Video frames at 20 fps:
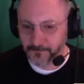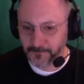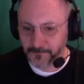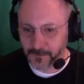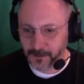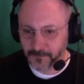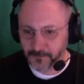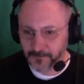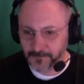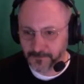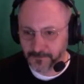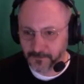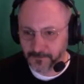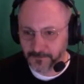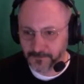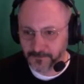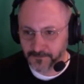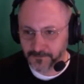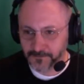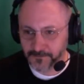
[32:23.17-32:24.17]
give us
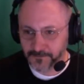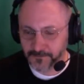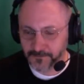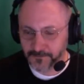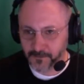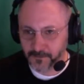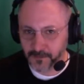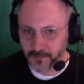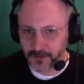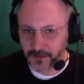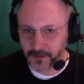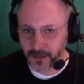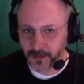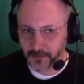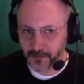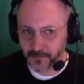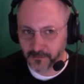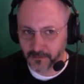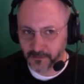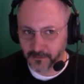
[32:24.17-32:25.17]
a sneak peek
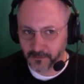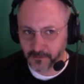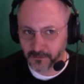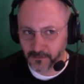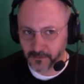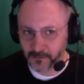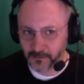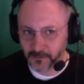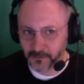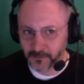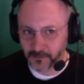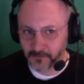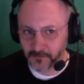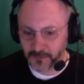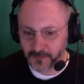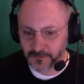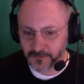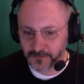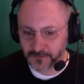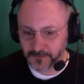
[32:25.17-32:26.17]
at or
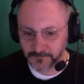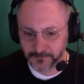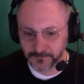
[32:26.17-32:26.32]
mention?